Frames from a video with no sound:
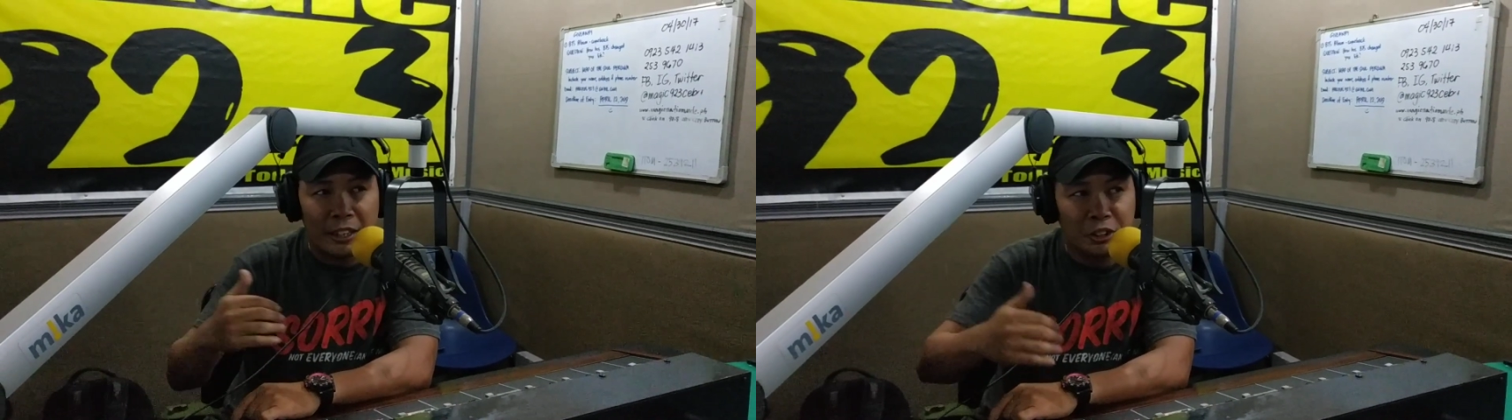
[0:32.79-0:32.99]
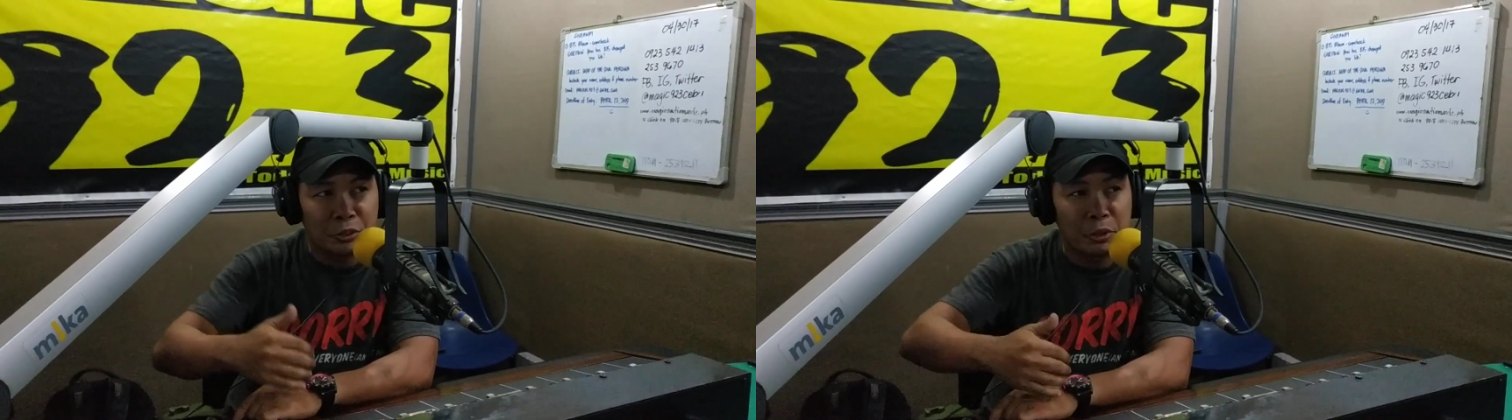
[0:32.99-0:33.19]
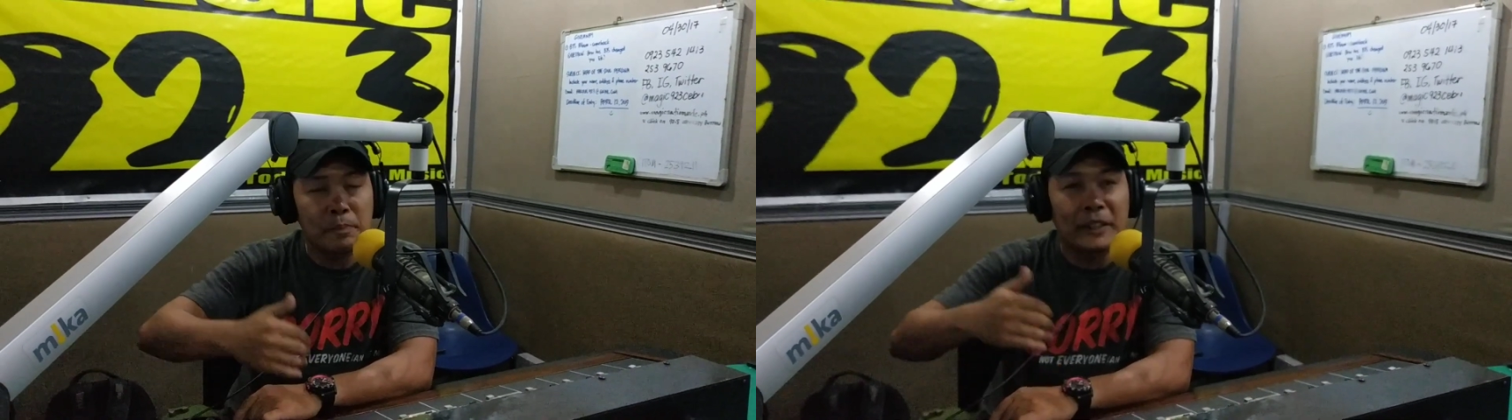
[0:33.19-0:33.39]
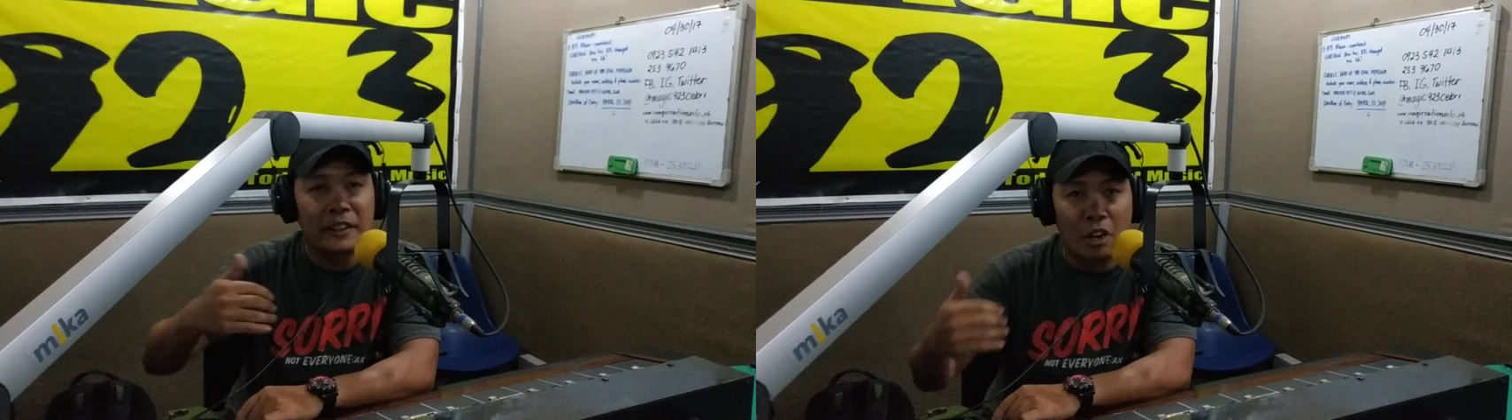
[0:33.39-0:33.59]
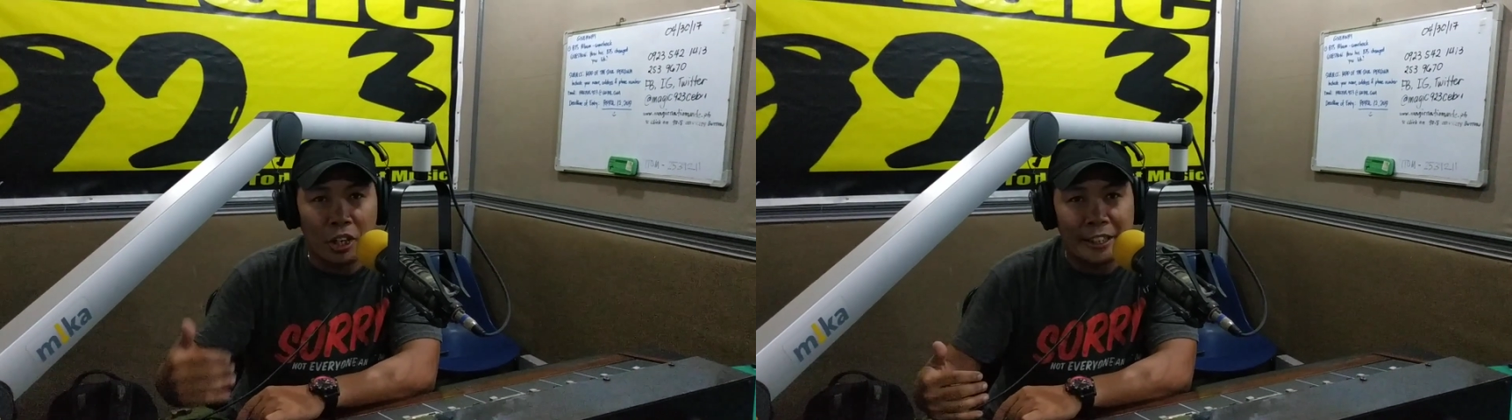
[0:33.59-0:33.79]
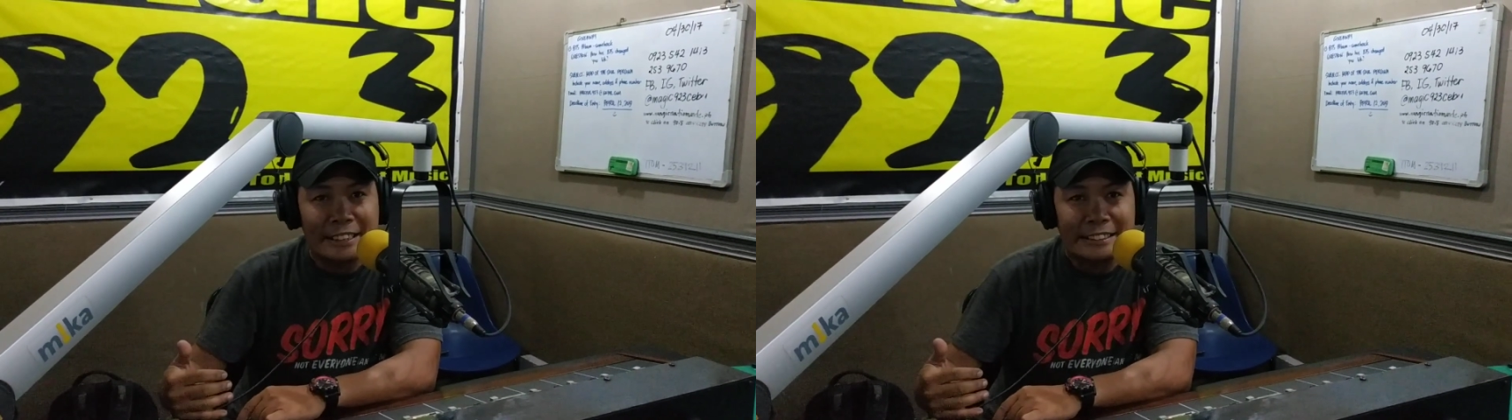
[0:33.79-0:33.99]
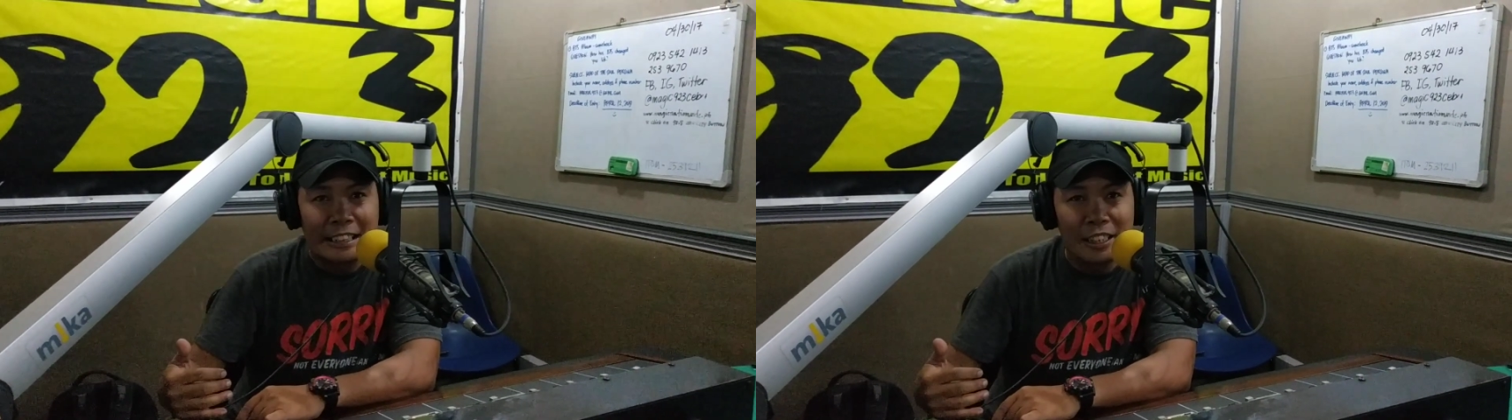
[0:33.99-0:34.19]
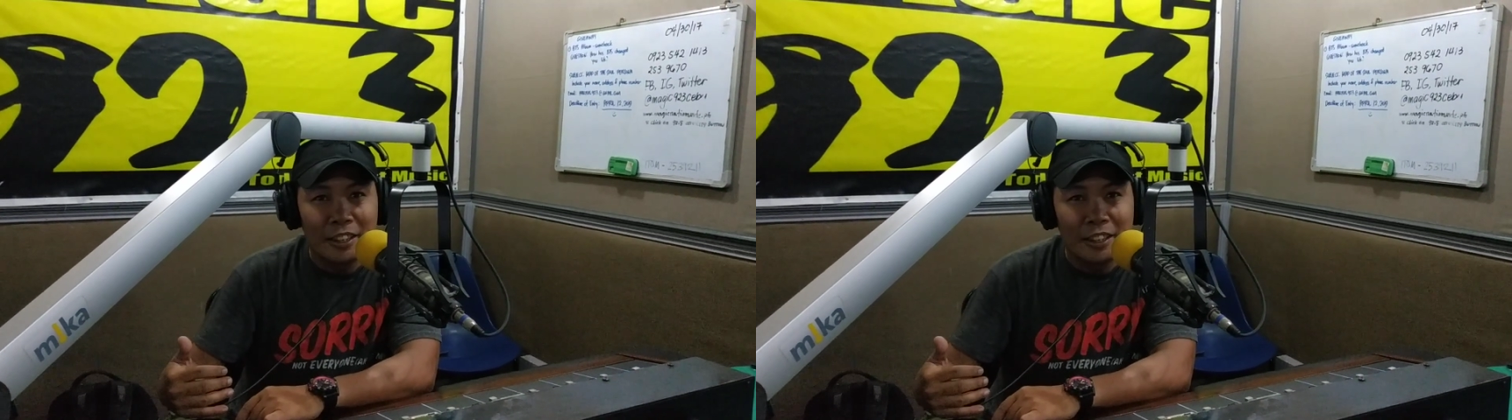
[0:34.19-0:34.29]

European artist,